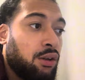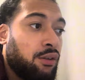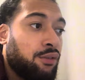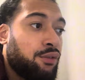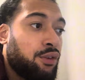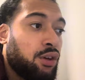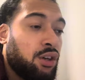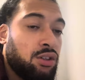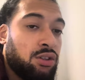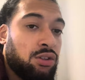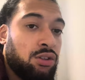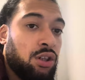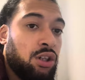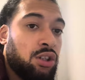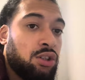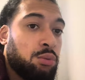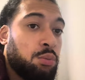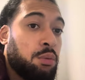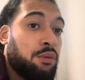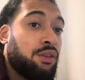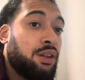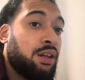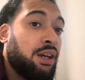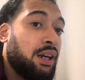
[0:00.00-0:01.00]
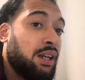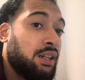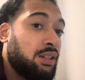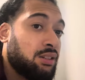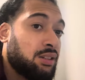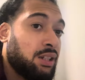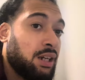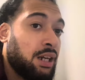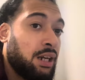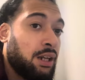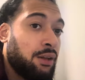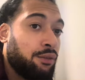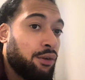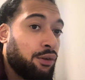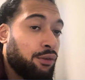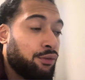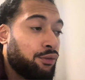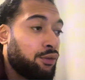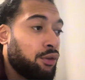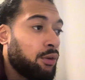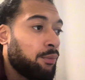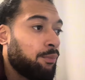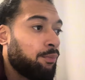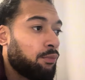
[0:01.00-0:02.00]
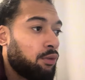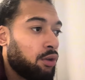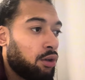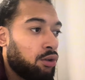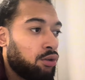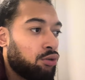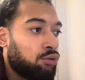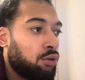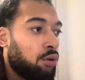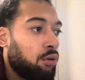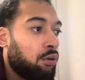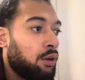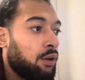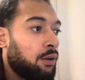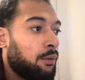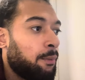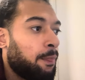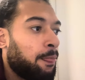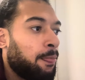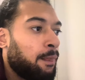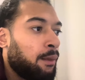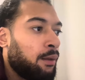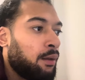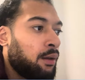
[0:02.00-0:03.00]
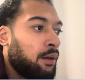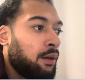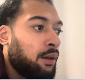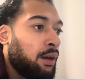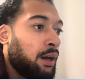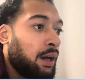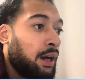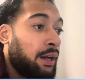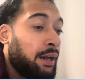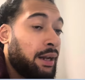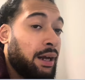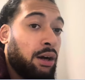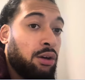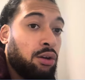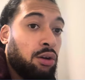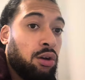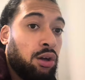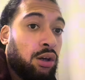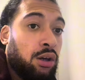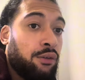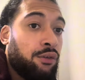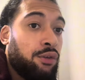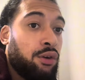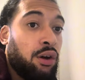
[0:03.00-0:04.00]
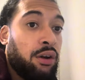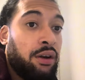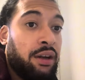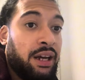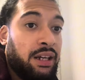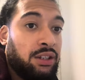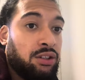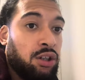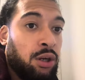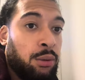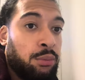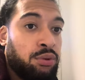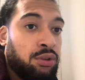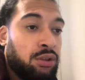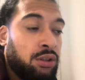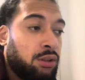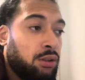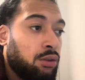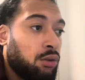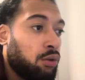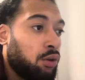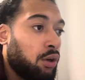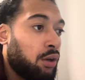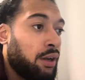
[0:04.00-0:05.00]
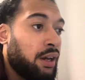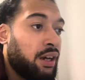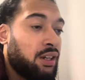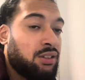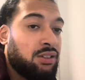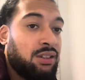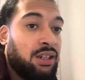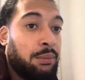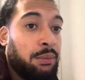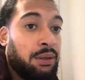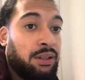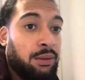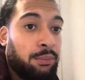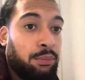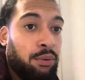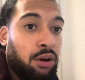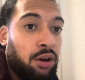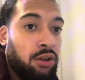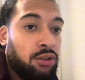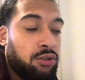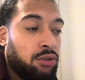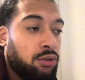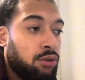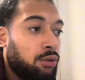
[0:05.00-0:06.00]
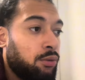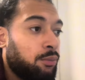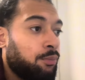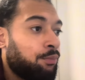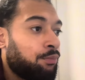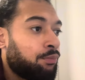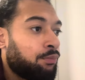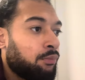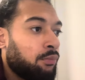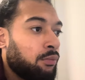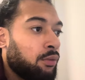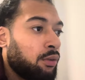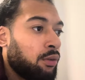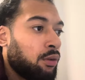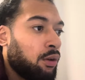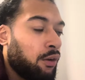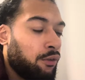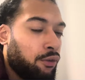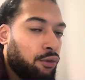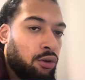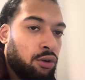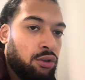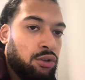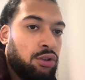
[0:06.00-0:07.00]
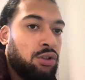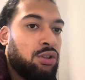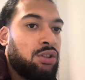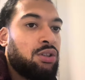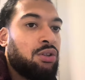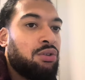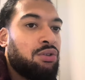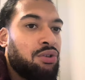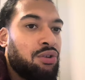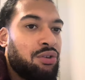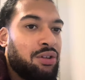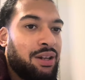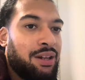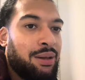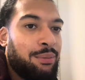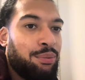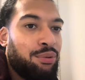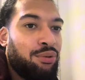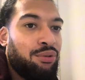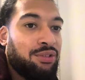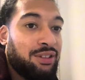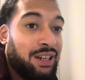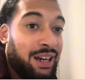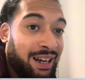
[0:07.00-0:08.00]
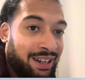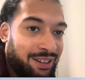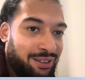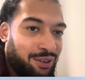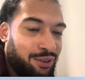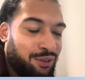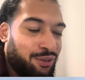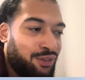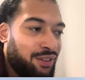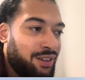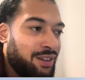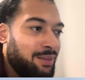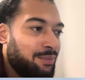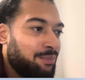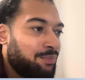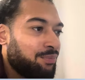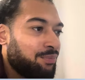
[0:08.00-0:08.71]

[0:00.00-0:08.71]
first touch with the inside of your foot to control it. And now you're looking for your next option or your next teammate to pass to. Of course, you still know that the ball's at your feet,